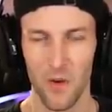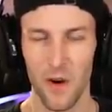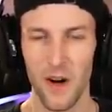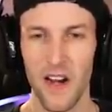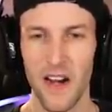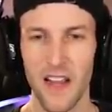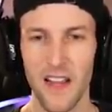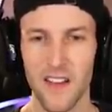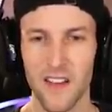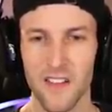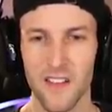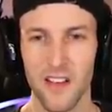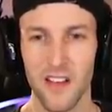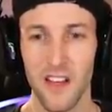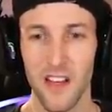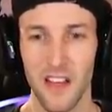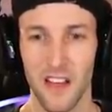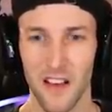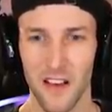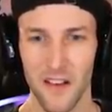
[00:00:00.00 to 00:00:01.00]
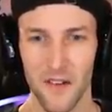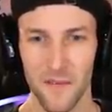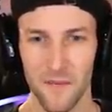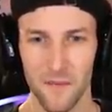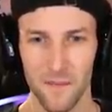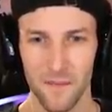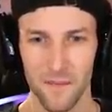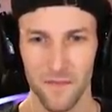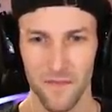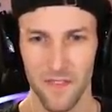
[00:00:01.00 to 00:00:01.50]
Where is he?
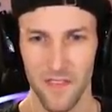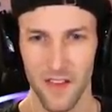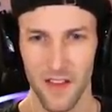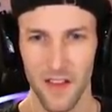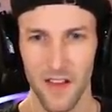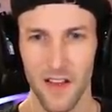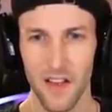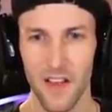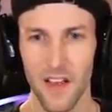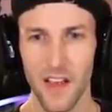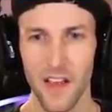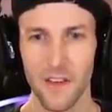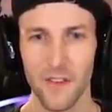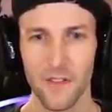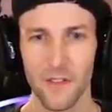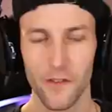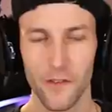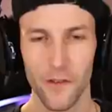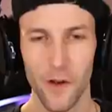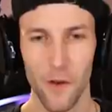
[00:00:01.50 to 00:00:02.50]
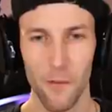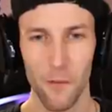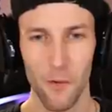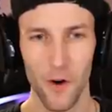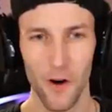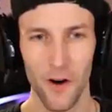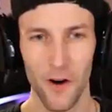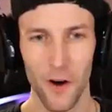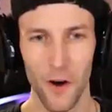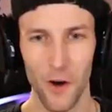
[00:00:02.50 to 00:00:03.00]
He's
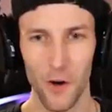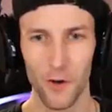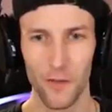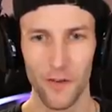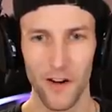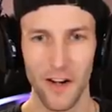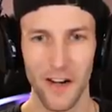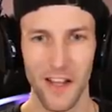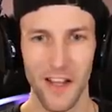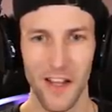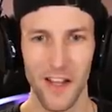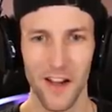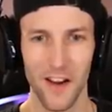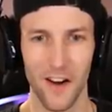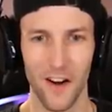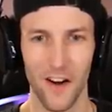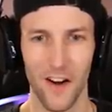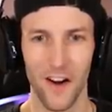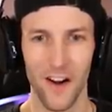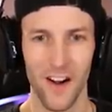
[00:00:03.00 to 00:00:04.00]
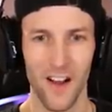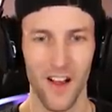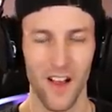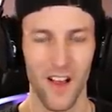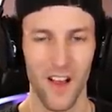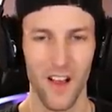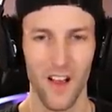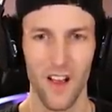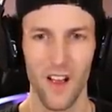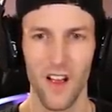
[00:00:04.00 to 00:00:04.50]
somewhere over here.
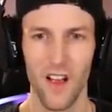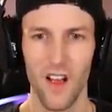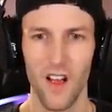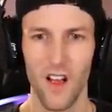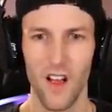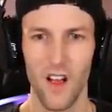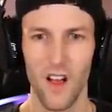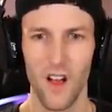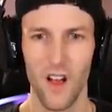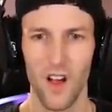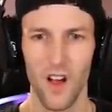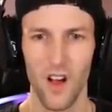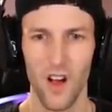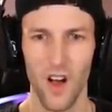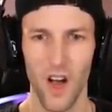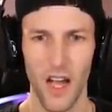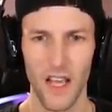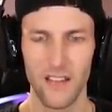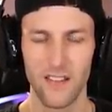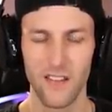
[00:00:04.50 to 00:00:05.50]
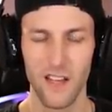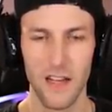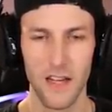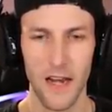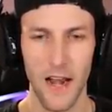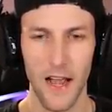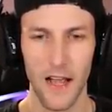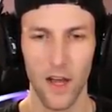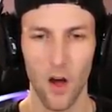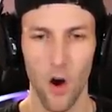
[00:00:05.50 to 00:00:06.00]
I see
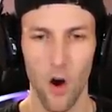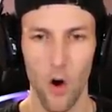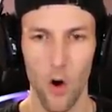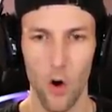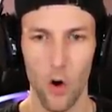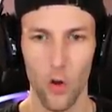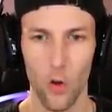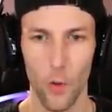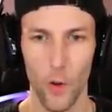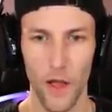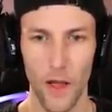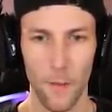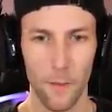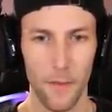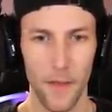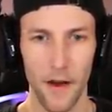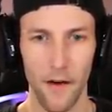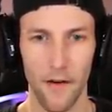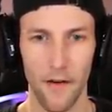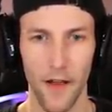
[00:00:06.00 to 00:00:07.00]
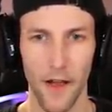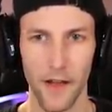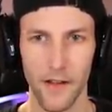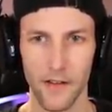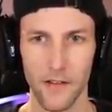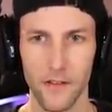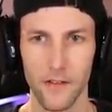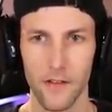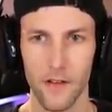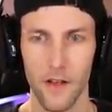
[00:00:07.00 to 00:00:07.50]
an egg all the way up there.
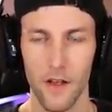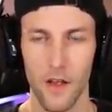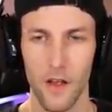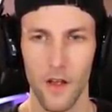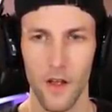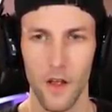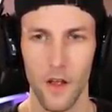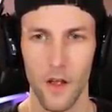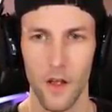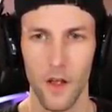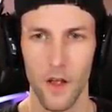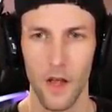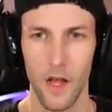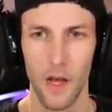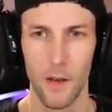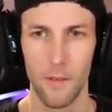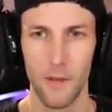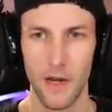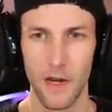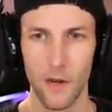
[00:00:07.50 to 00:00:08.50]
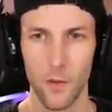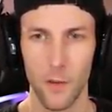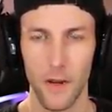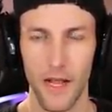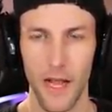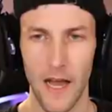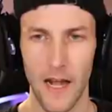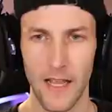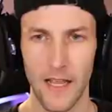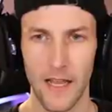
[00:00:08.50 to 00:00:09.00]
Nice. How many do
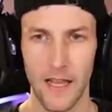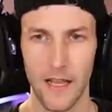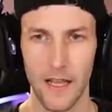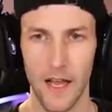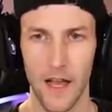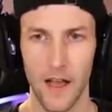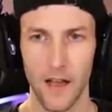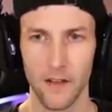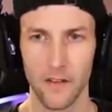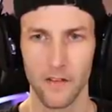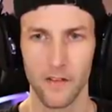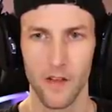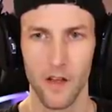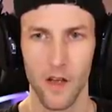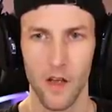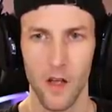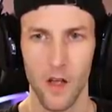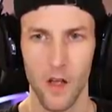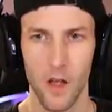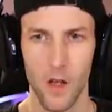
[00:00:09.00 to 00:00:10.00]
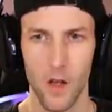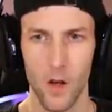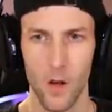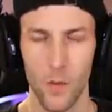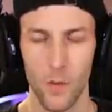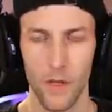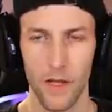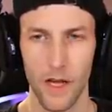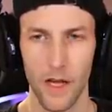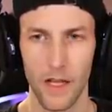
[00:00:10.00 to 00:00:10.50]
we got to get, guys?
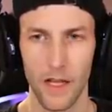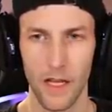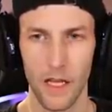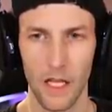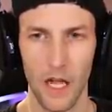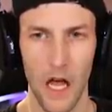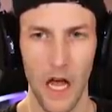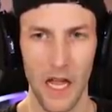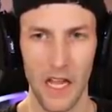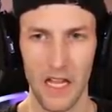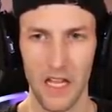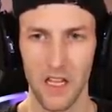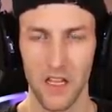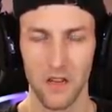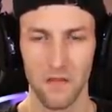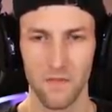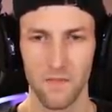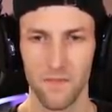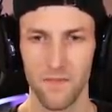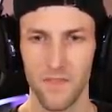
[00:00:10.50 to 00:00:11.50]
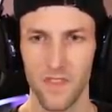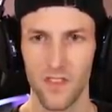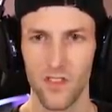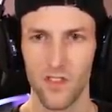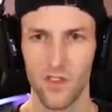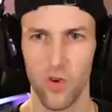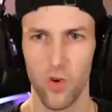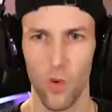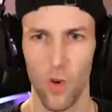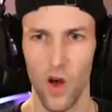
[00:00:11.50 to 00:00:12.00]
We got to get like
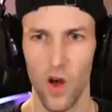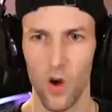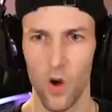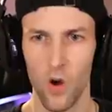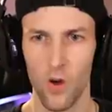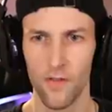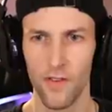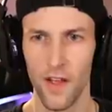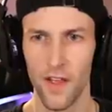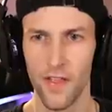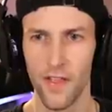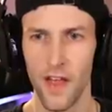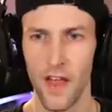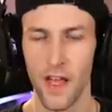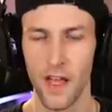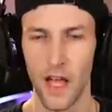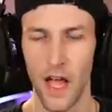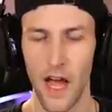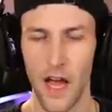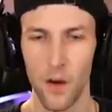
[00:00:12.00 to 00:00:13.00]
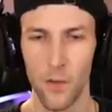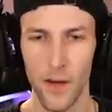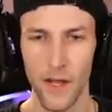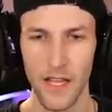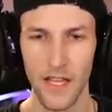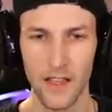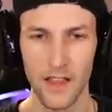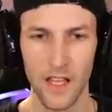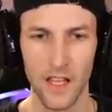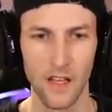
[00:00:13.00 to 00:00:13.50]
twelve, I think. How do I
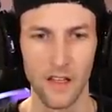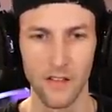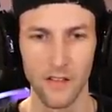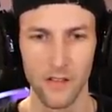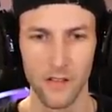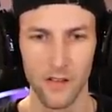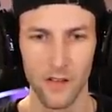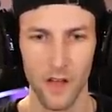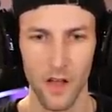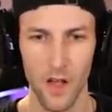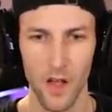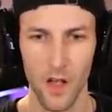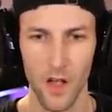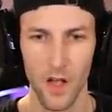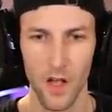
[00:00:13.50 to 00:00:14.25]
get this?